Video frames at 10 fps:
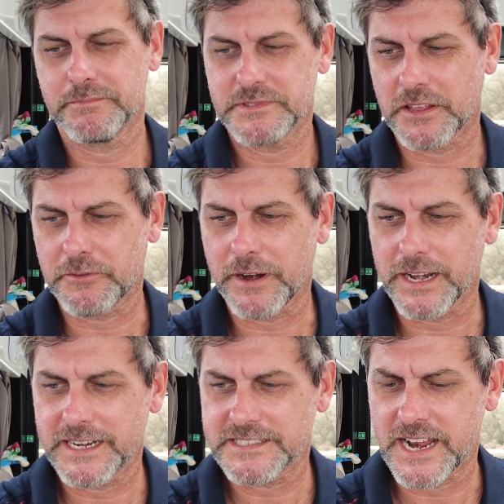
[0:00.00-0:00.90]
so 3
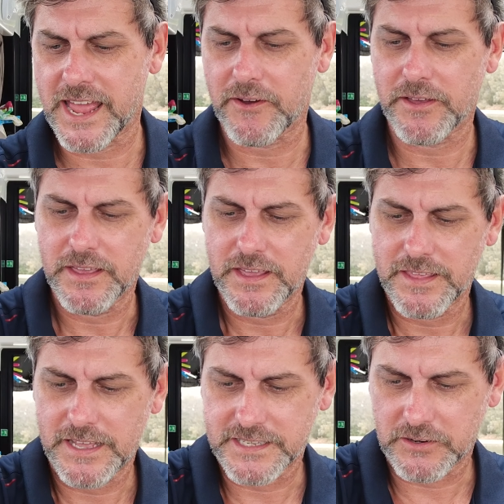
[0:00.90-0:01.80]
litres an hour,
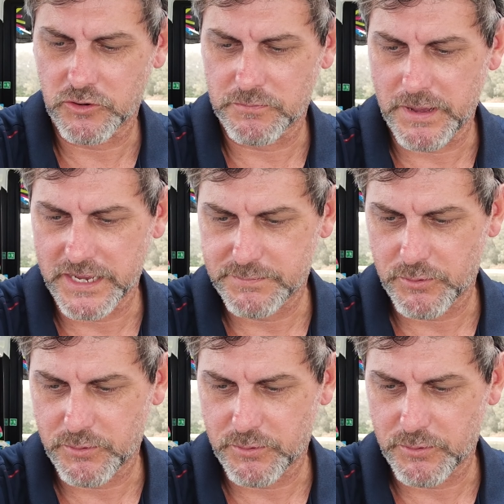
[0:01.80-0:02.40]
that's a good base